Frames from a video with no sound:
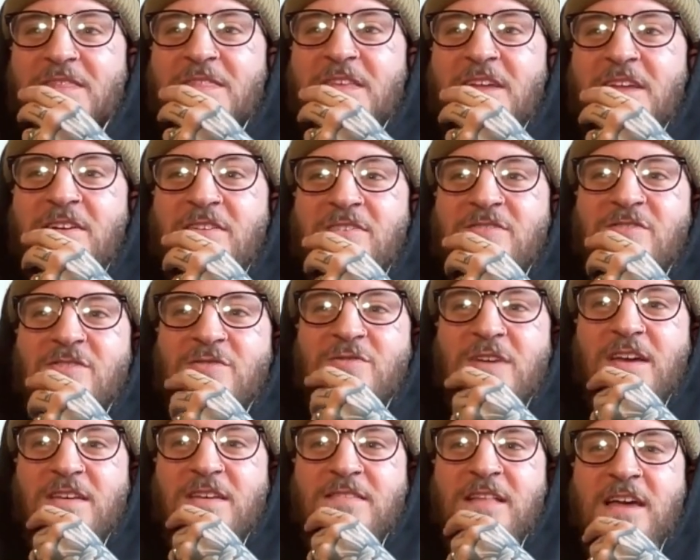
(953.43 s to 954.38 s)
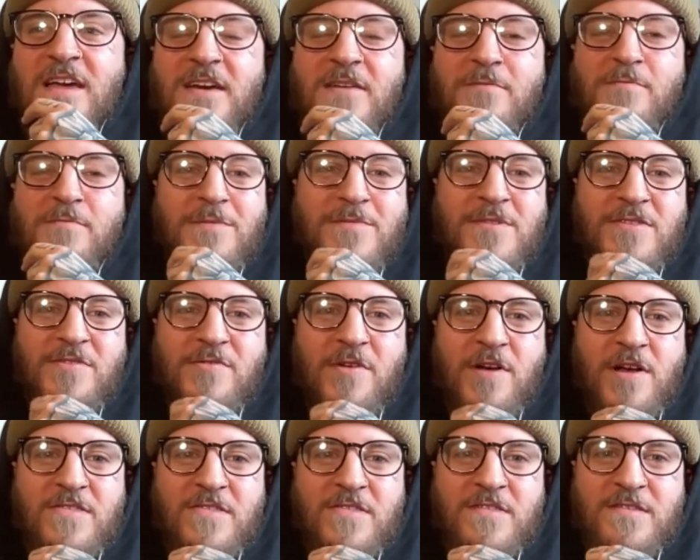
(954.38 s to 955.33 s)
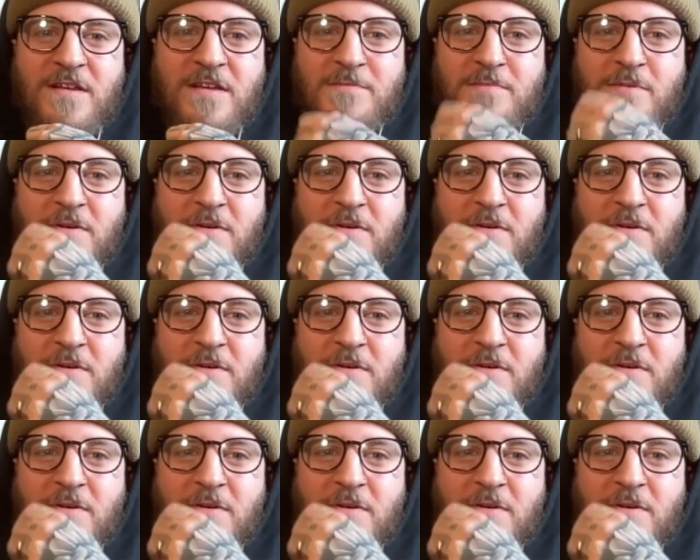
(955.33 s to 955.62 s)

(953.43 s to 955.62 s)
And then like 2 days later, Bring Me the Horizon started